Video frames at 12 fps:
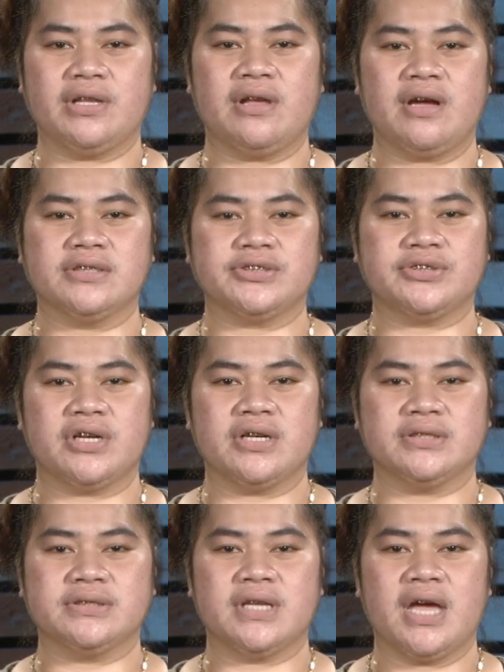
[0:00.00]
at Longs
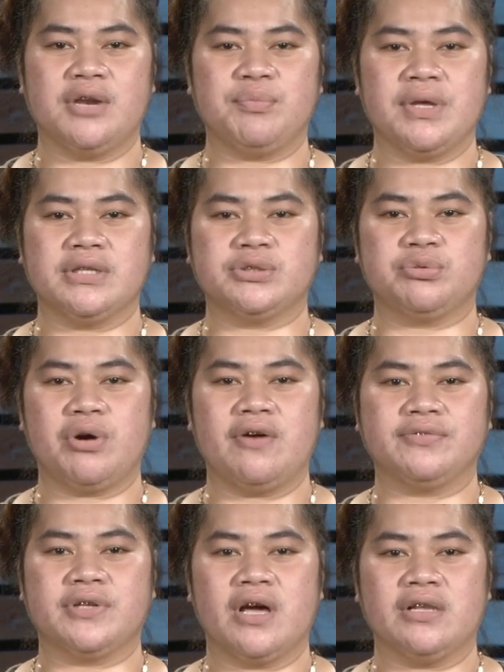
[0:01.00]
Drugs and make
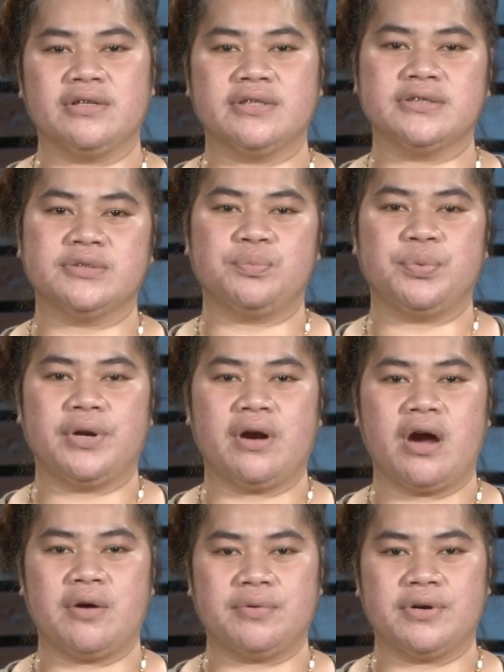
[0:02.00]
$12 per
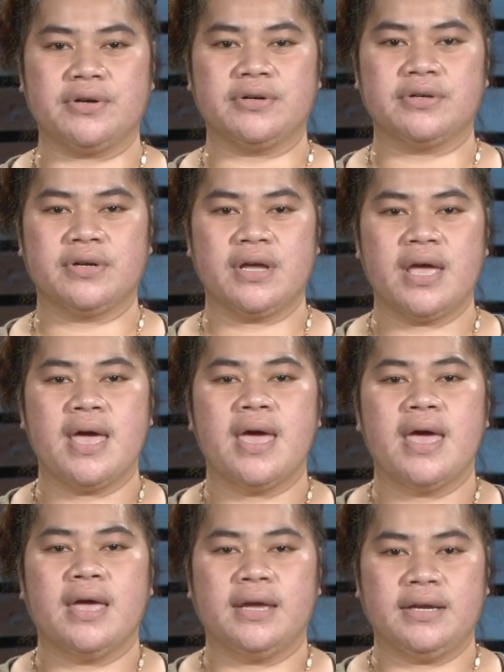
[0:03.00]
hour.
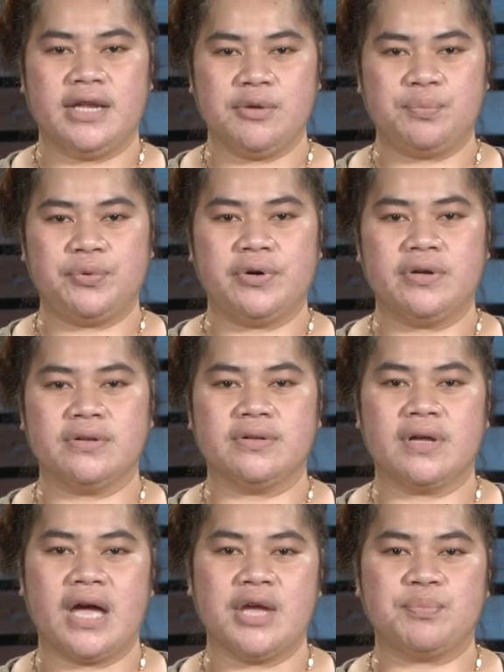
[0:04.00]
In April,
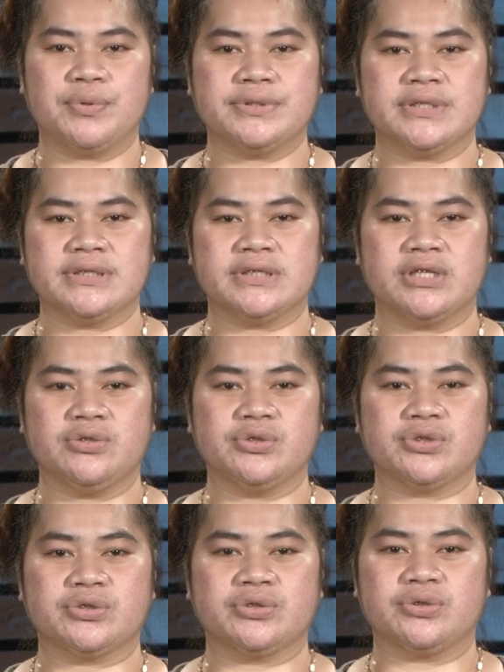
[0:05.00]
I purchased a
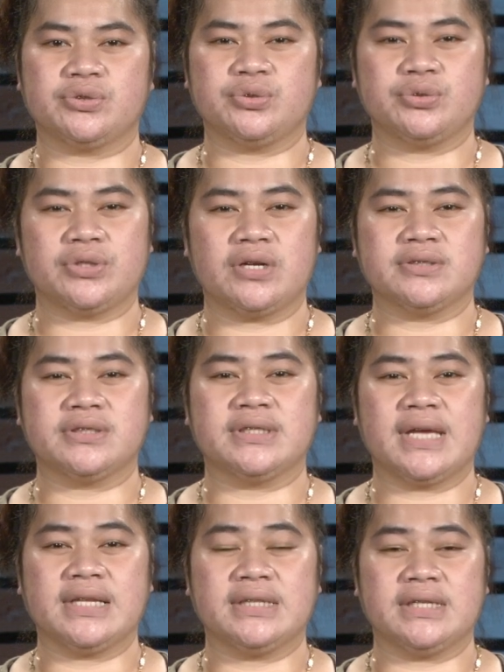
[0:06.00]
used
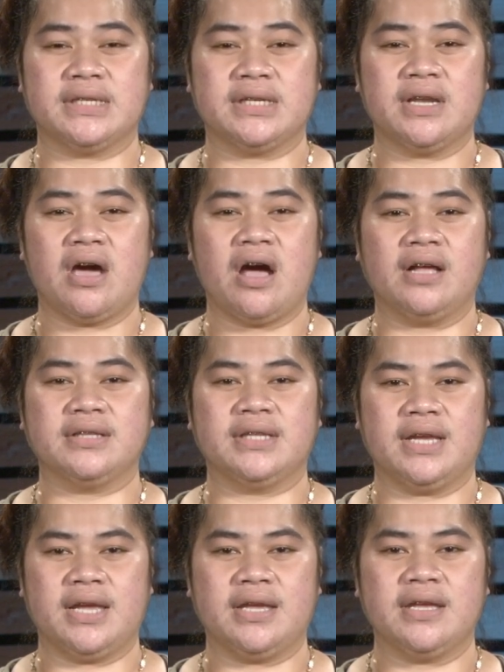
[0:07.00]
2019
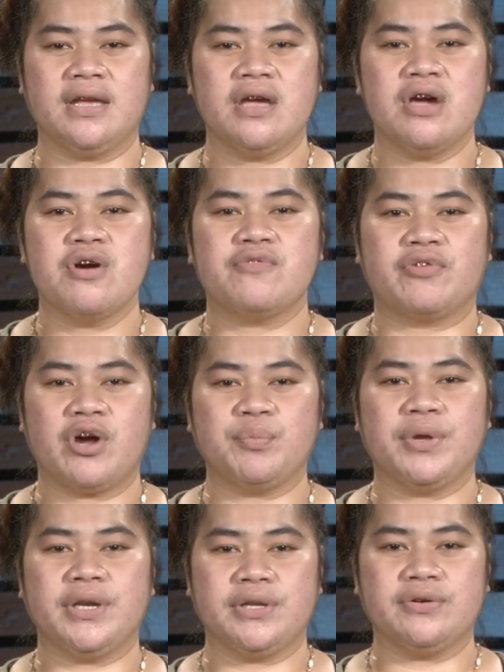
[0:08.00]
Hyundai
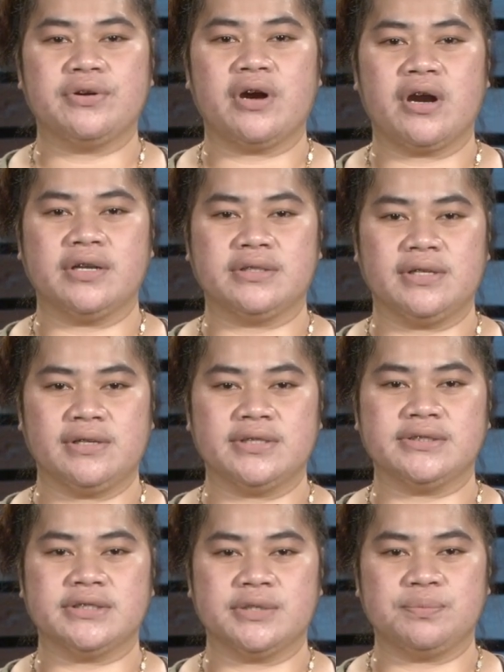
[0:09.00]
from a new car
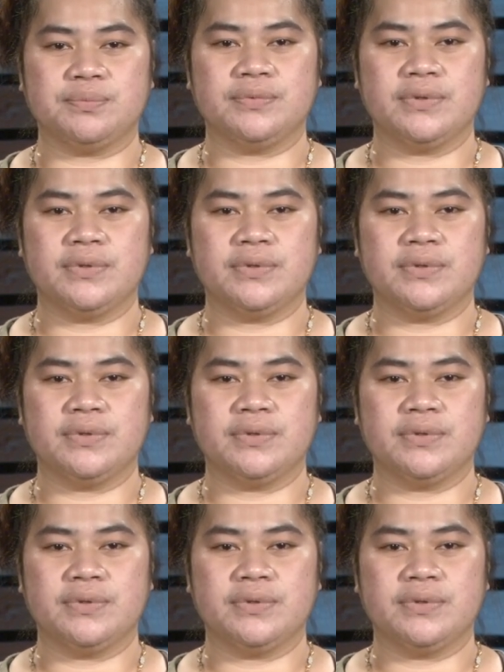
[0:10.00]
dealership.